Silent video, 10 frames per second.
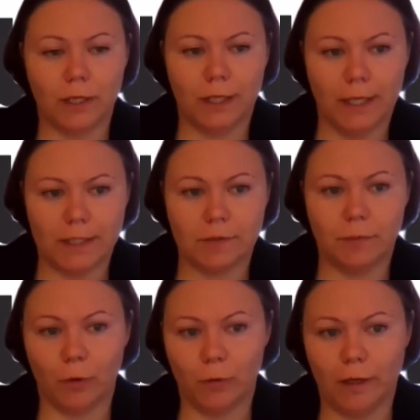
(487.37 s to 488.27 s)
Office
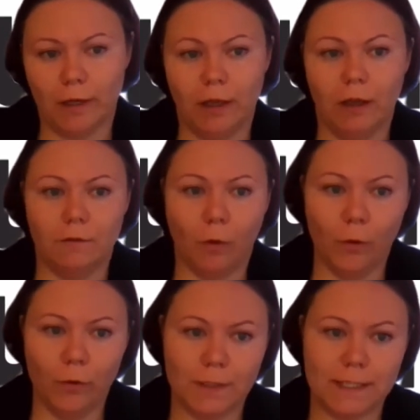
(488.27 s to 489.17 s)
profile data
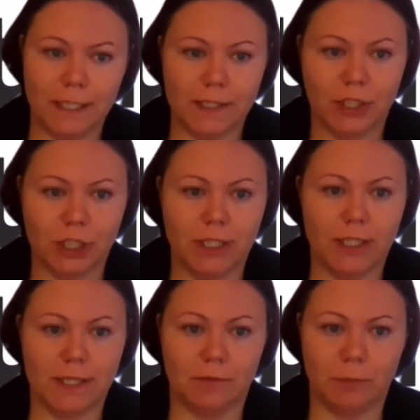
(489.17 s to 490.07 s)
for all
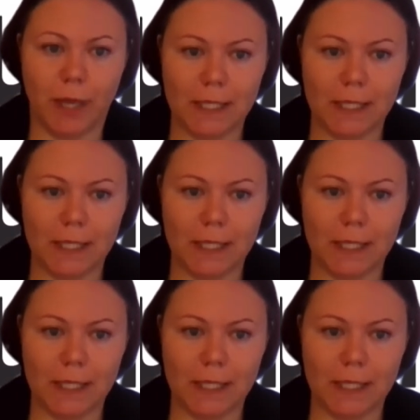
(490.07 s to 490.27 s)
people